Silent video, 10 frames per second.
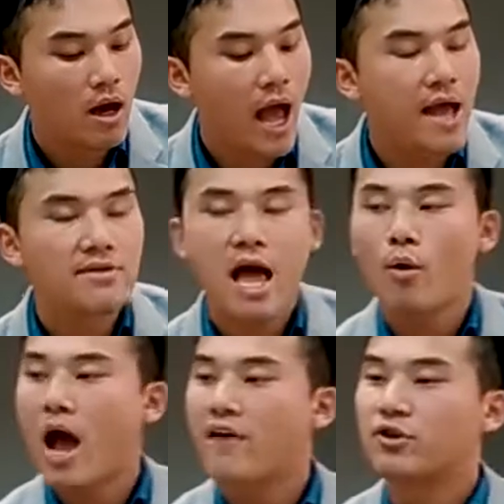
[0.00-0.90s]
And
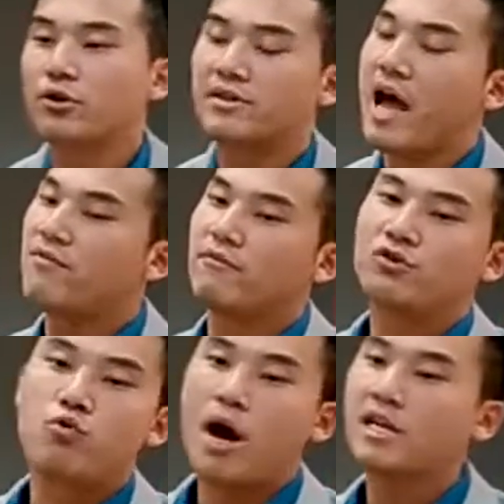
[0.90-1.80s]
now after the death
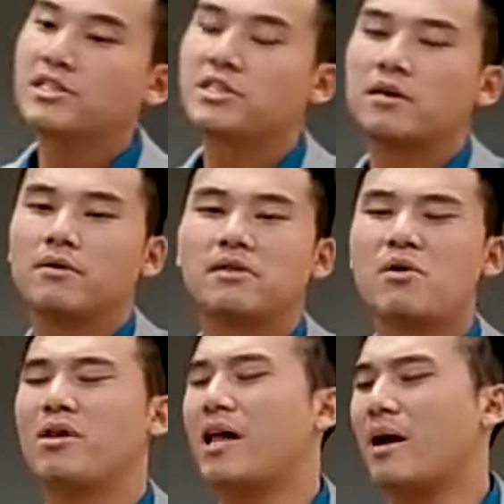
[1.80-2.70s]
of Christ, they
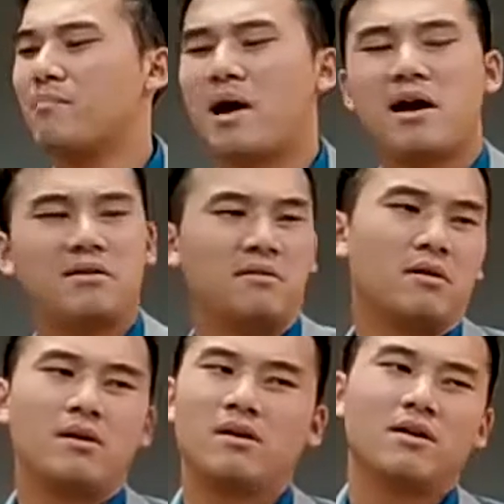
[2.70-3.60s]
were like, man,
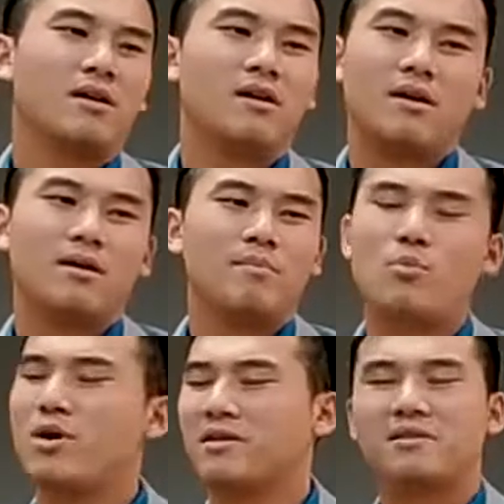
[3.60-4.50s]

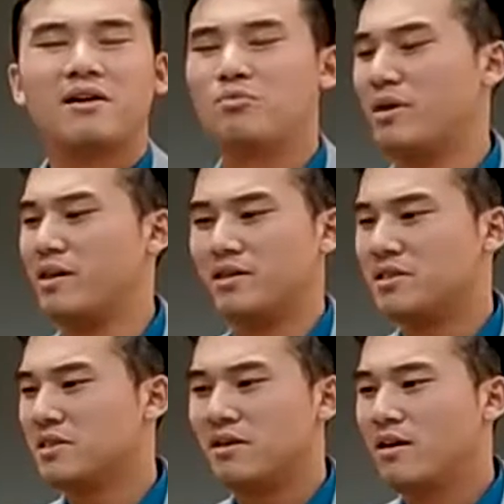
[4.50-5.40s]
we're done with
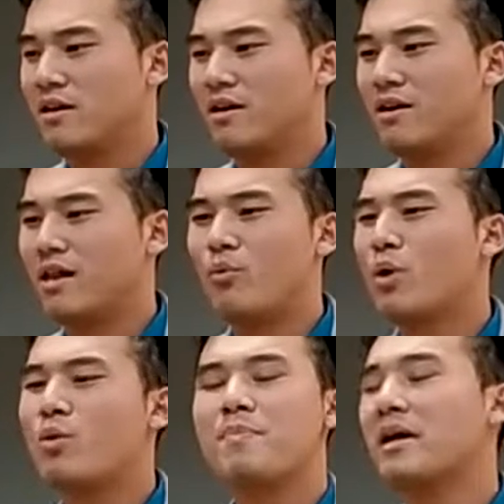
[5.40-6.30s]
this. Like,
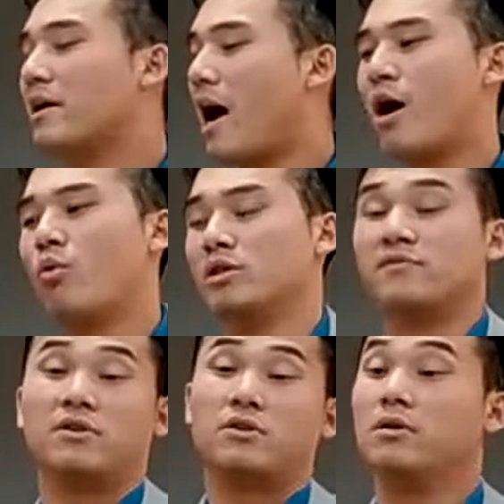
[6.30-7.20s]
we've been cowards
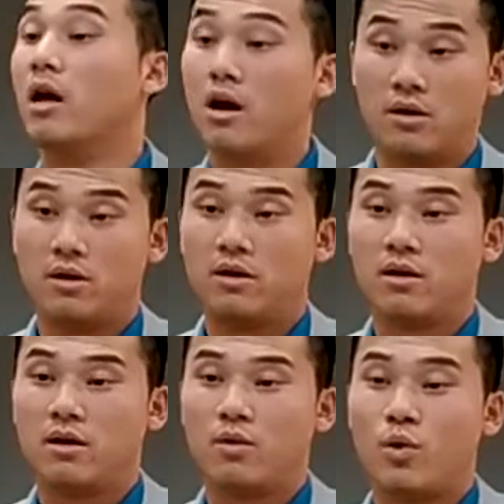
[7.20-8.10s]
for too long.
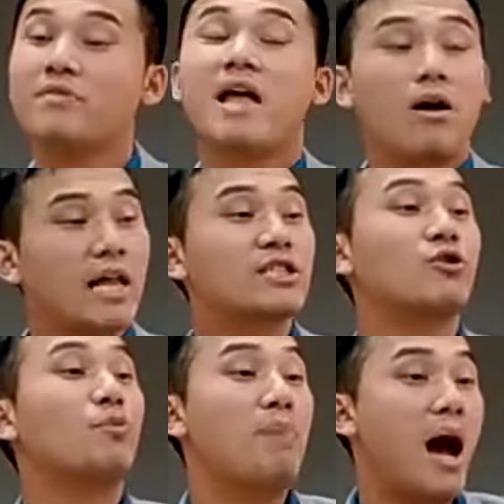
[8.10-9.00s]
But now let's go
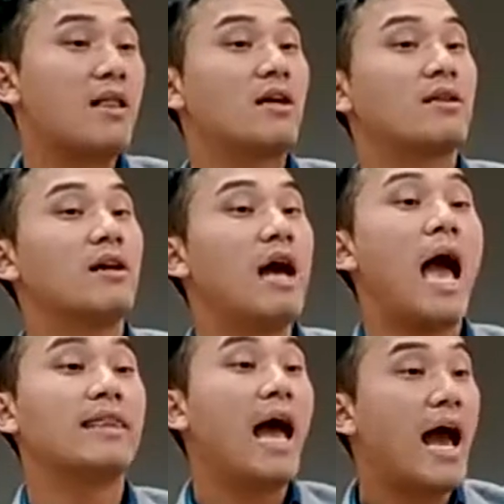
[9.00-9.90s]
to Pilate
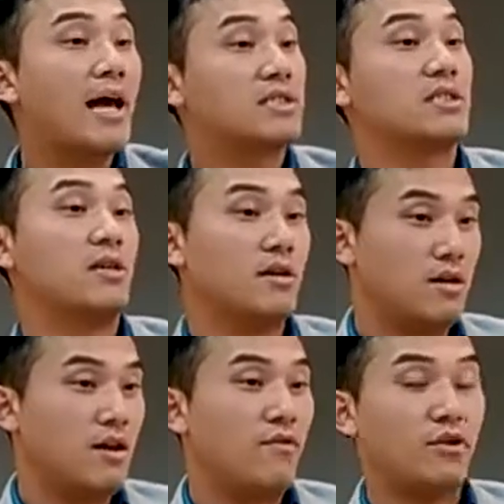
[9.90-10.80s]
and ask
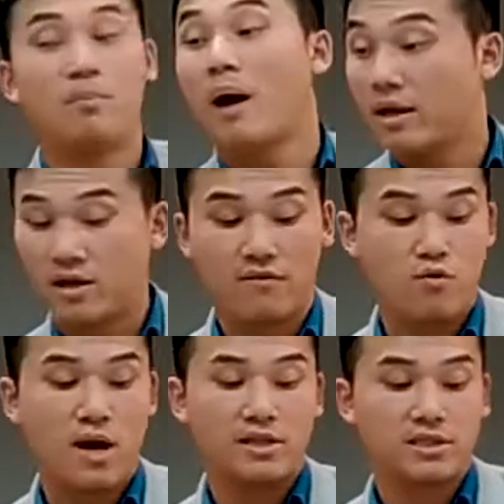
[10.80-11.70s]
for the body of
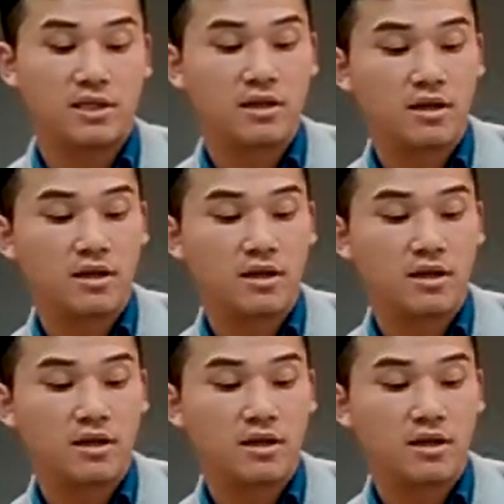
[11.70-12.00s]
Christ.